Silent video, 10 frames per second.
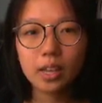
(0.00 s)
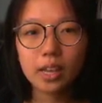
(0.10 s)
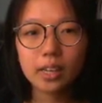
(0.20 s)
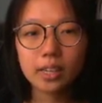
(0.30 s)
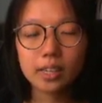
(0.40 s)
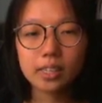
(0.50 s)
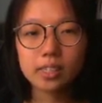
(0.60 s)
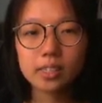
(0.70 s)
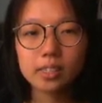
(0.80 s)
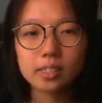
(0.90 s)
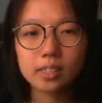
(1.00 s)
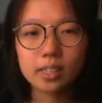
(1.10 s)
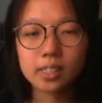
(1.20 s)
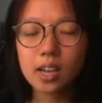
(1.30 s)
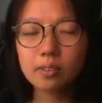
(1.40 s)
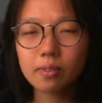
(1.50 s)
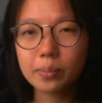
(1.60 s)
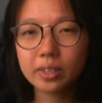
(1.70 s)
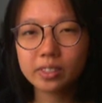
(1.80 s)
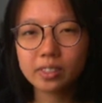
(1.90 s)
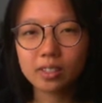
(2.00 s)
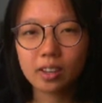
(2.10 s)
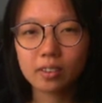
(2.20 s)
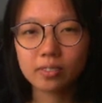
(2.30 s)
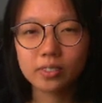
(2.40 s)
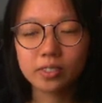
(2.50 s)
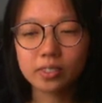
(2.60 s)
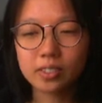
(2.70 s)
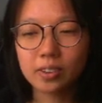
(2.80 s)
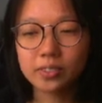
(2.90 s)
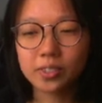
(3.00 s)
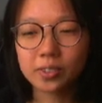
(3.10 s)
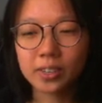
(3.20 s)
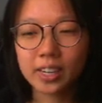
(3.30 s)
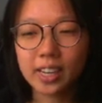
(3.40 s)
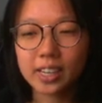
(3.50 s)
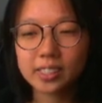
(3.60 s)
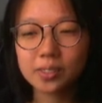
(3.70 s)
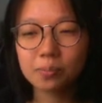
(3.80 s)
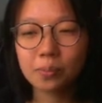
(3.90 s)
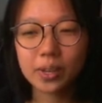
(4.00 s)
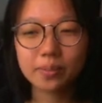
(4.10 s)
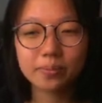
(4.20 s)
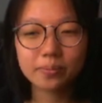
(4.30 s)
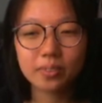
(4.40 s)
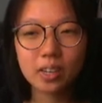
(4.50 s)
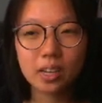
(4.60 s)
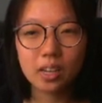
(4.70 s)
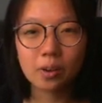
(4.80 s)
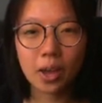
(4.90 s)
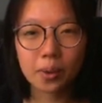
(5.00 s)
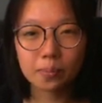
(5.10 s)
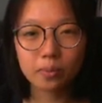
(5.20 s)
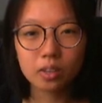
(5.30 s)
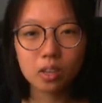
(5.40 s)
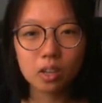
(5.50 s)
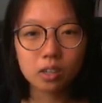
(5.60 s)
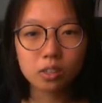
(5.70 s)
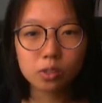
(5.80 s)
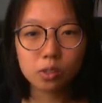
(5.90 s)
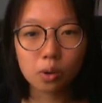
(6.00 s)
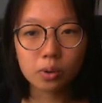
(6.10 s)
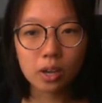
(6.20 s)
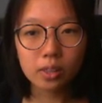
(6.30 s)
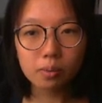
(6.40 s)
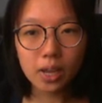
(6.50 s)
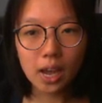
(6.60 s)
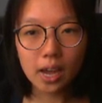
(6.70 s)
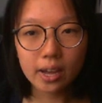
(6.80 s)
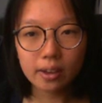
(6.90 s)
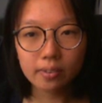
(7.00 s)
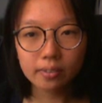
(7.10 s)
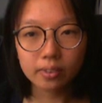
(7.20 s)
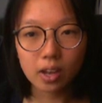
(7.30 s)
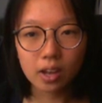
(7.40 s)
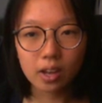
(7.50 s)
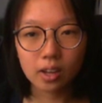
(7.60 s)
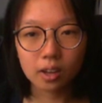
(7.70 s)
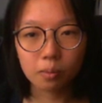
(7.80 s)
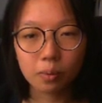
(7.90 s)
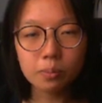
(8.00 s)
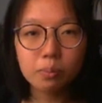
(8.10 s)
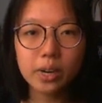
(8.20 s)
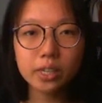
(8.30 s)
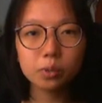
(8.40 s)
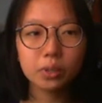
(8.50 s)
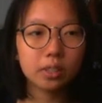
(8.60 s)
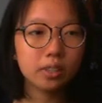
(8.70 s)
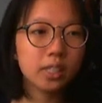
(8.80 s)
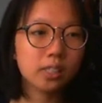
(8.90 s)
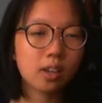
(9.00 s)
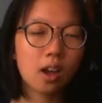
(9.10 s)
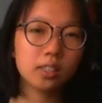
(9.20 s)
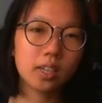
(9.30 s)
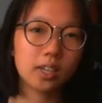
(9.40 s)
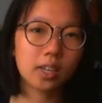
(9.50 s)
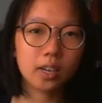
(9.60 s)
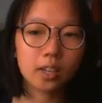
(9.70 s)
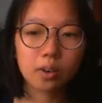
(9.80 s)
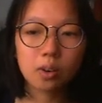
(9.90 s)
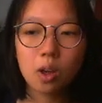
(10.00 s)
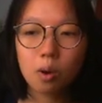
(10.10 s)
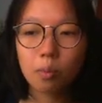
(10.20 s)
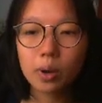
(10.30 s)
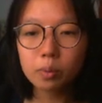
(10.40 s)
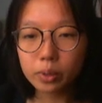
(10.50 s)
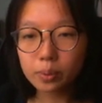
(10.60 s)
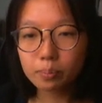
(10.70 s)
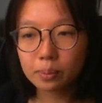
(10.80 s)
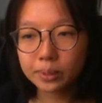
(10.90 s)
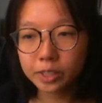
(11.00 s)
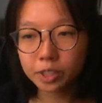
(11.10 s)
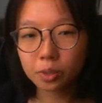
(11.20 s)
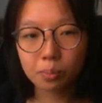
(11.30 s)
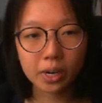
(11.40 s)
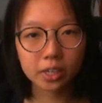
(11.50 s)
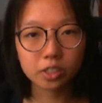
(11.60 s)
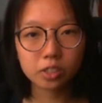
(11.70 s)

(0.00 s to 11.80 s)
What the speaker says: It's kind of reminiscent of Dune, I guess. But okay, so now that we have one branch with this content in it, why don't we publish the branch?